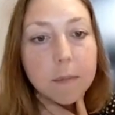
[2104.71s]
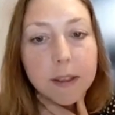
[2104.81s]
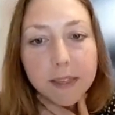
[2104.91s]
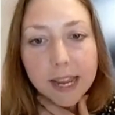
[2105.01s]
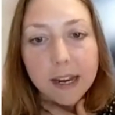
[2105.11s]

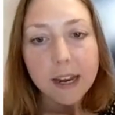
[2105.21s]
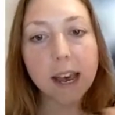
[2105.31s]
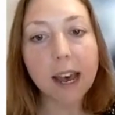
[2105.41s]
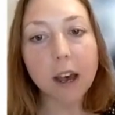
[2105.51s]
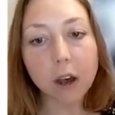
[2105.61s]
but
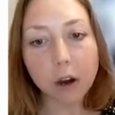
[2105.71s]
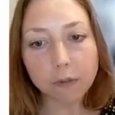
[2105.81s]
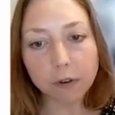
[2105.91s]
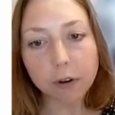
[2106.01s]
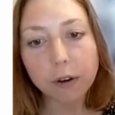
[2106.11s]
then
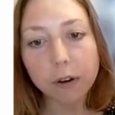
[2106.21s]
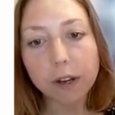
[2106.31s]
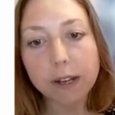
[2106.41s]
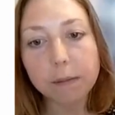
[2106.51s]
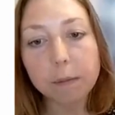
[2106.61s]

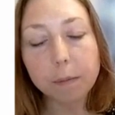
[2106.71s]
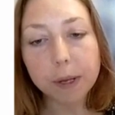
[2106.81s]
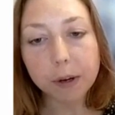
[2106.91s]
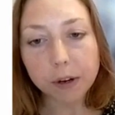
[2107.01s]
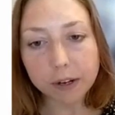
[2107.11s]
over a
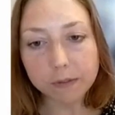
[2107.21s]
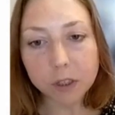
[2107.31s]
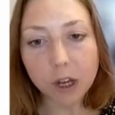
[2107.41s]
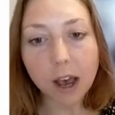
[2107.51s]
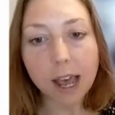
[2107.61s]
period
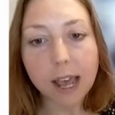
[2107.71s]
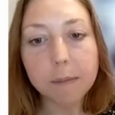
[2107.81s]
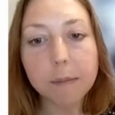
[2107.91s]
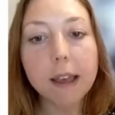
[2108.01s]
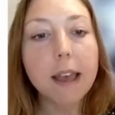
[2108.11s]
of
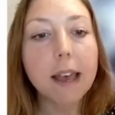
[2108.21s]
time